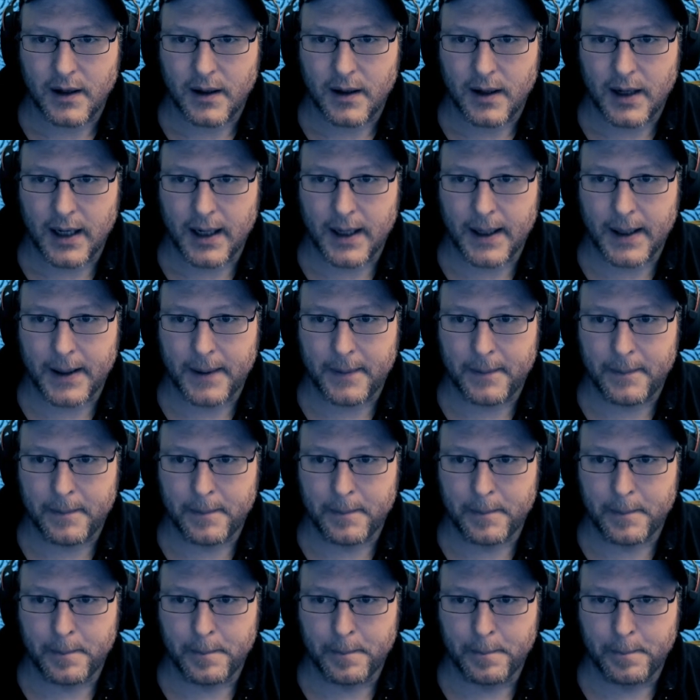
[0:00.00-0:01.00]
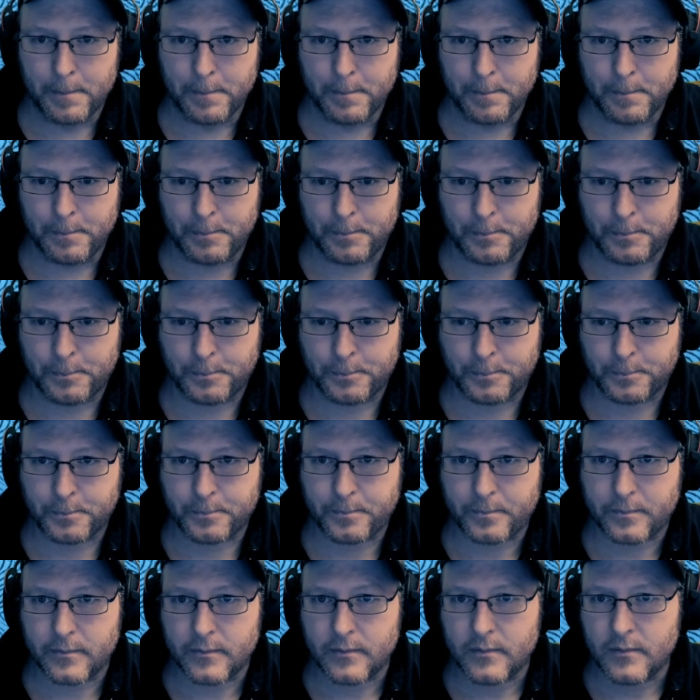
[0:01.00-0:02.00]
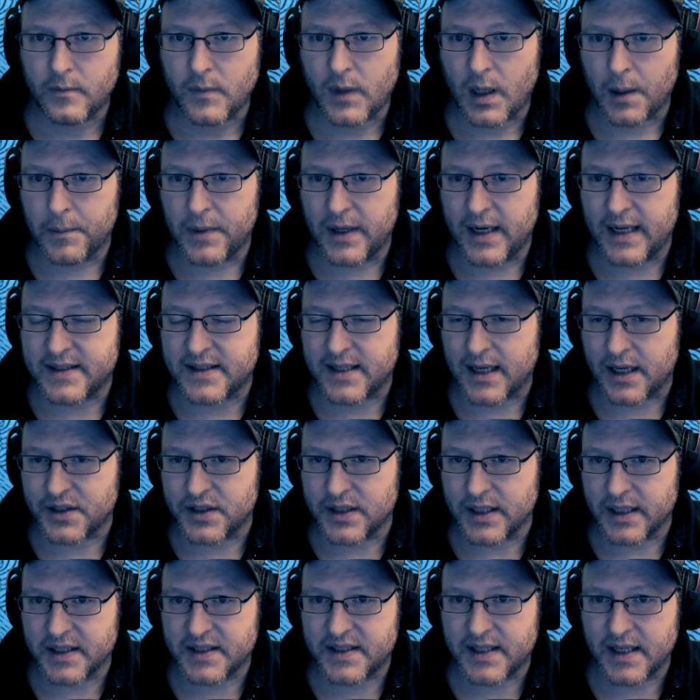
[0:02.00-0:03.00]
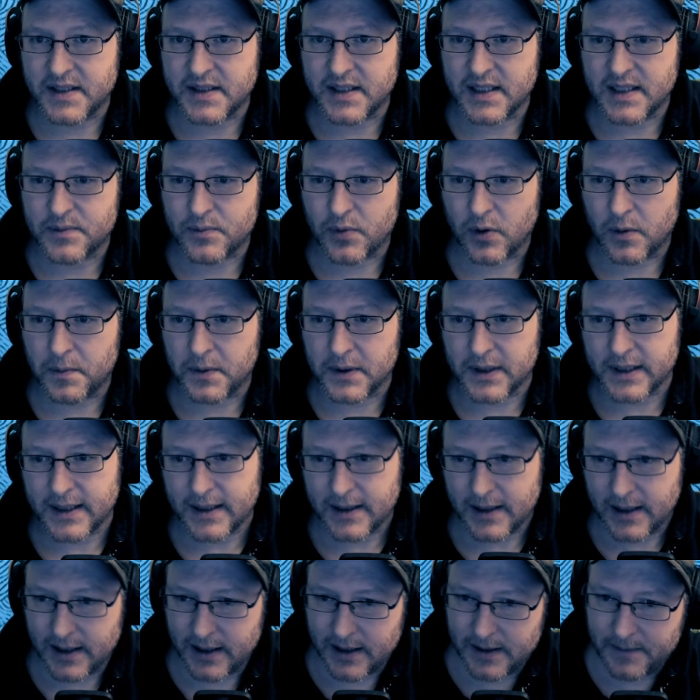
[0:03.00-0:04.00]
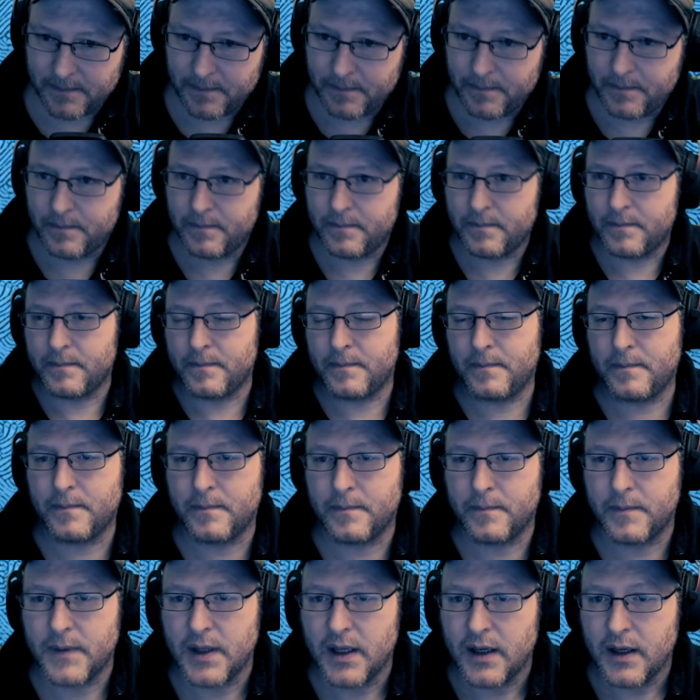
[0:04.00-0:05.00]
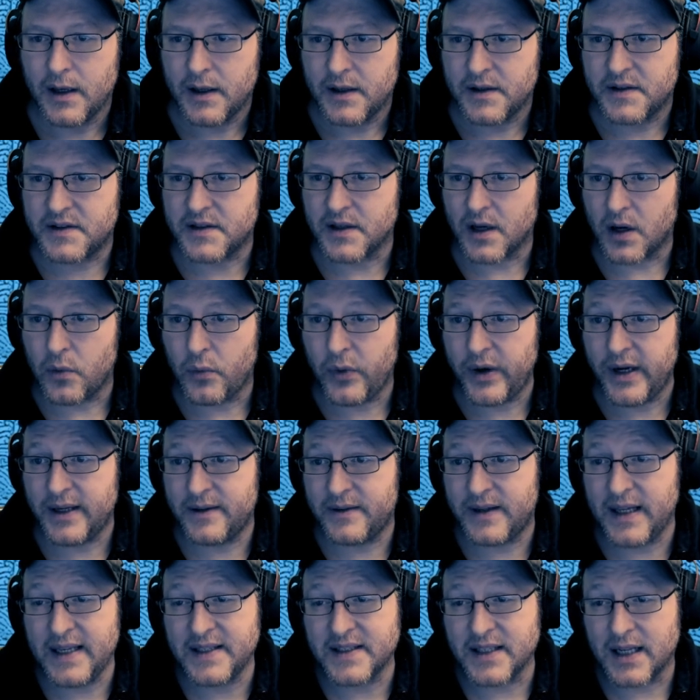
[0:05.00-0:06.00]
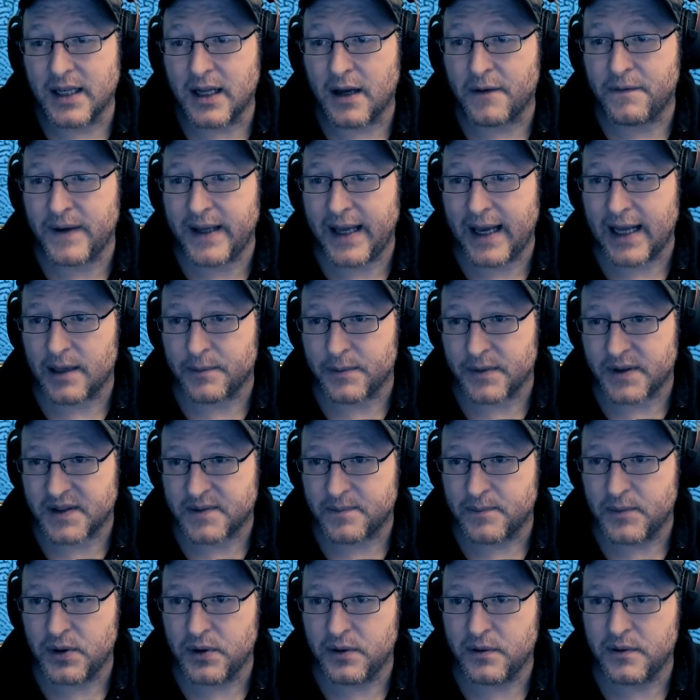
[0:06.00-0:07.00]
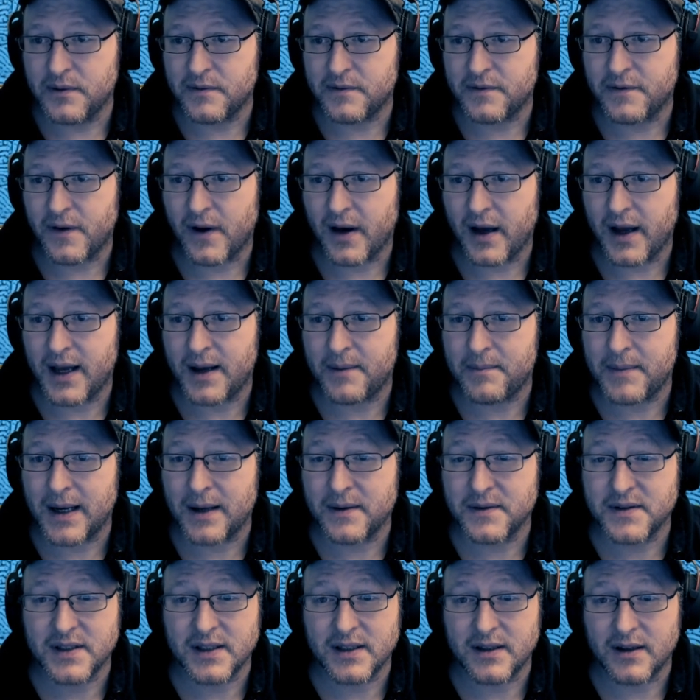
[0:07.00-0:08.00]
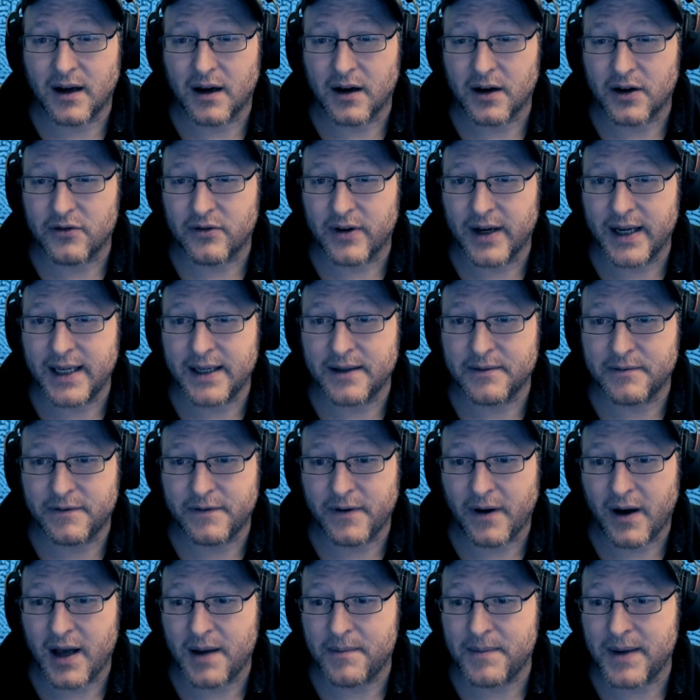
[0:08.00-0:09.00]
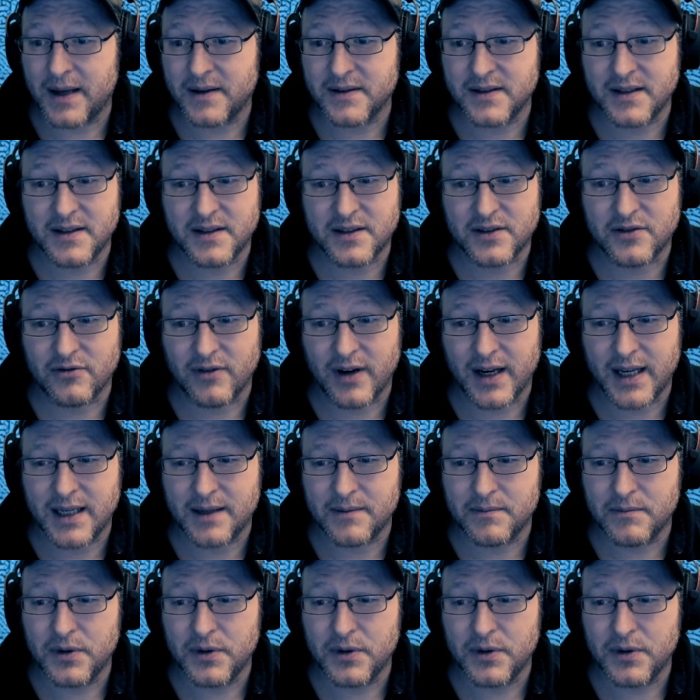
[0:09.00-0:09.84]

Um, but let's actually assess these properly. So we these are lovely elements. Moon, fire, mountain are great. Fire, mountain's great.